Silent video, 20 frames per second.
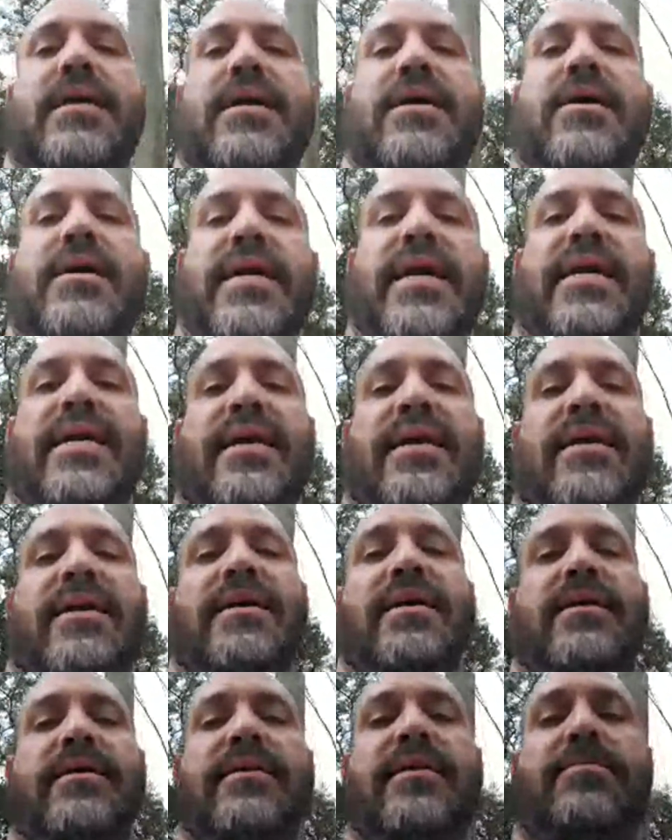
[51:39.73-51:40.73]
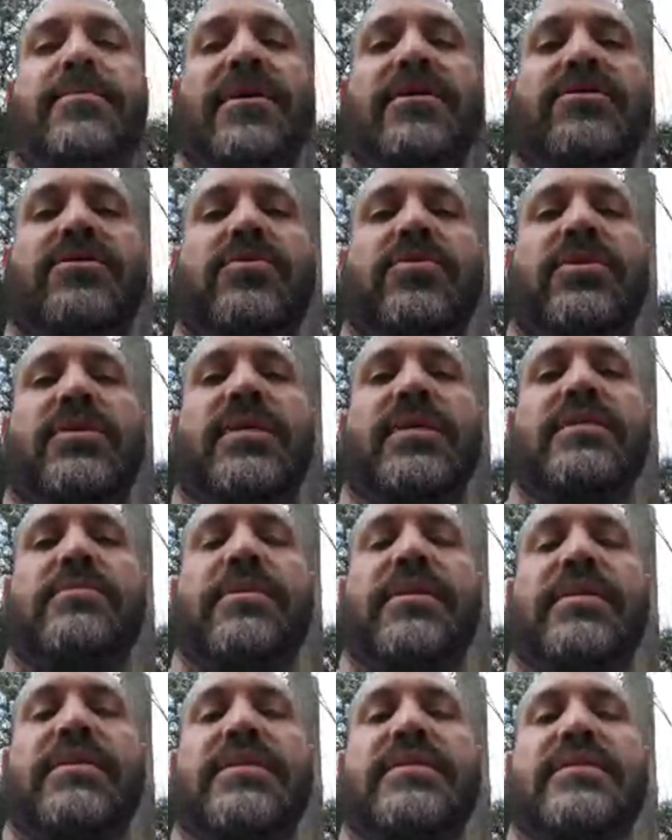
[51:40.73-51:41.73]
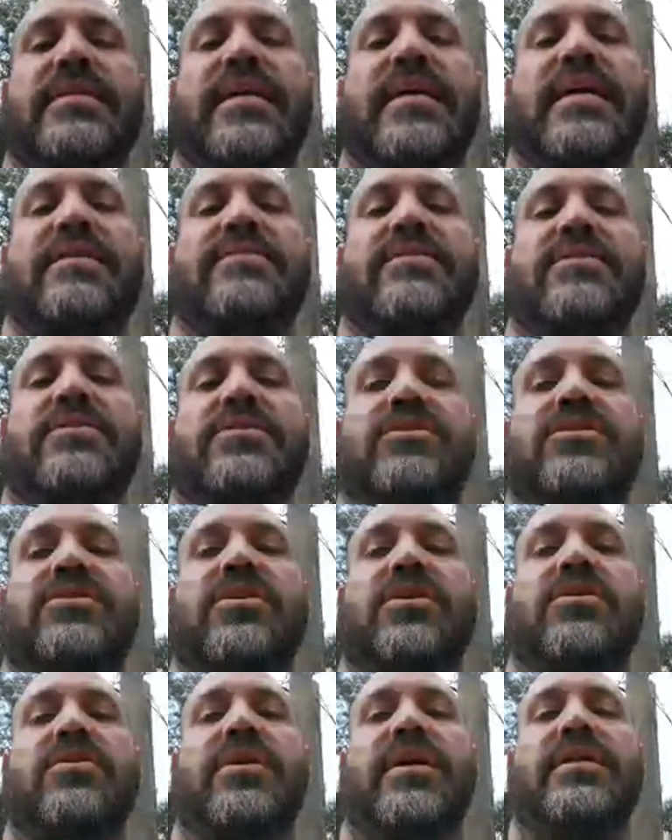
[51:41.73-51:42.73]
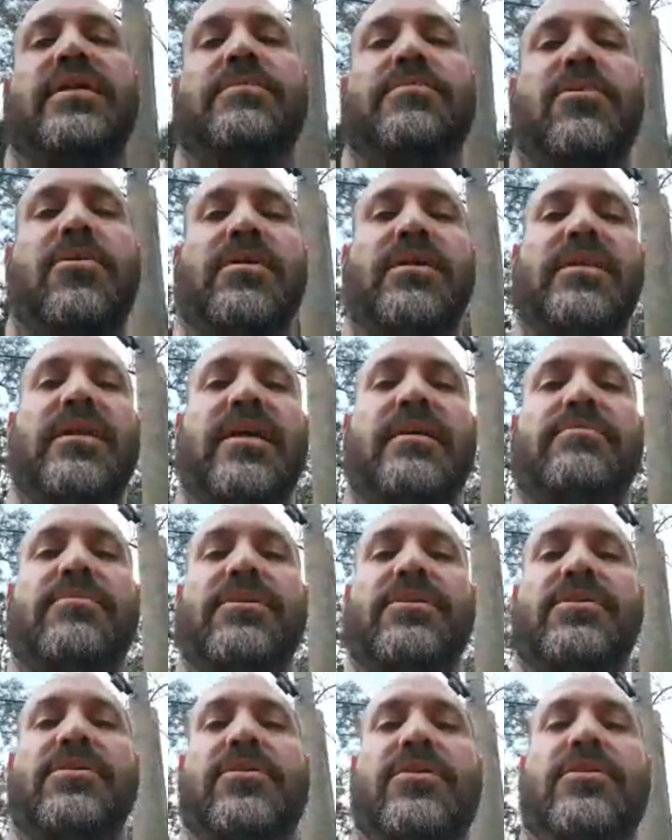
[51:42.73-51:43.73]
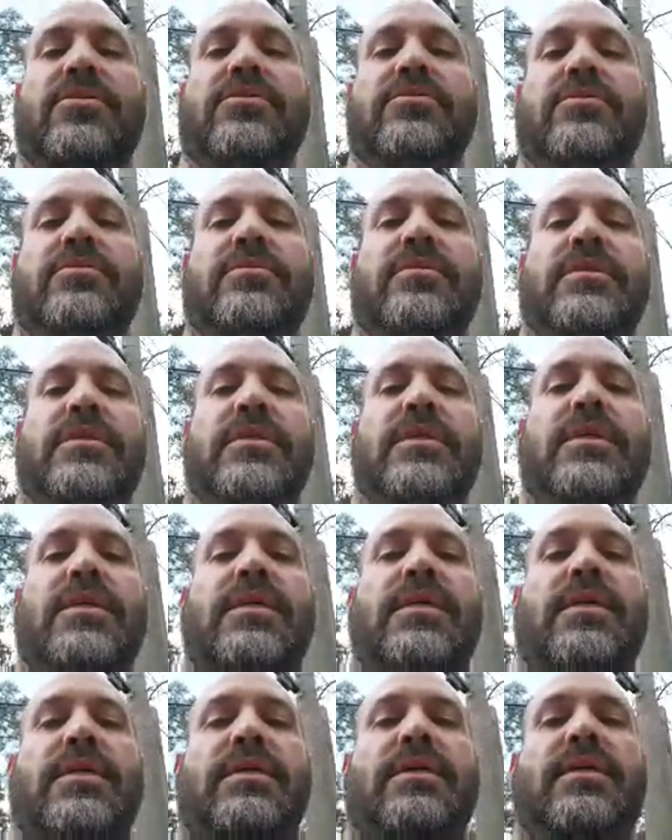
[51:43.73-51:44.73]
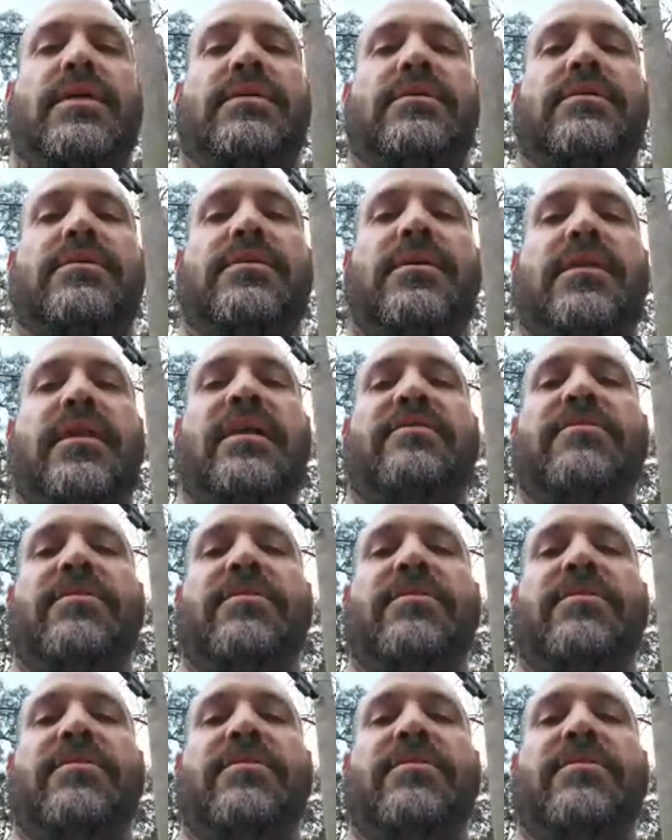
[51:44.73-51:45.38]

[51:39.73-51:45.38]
Okay. The appeal to working independently is not having to toe any party line but your own. Yes, a lot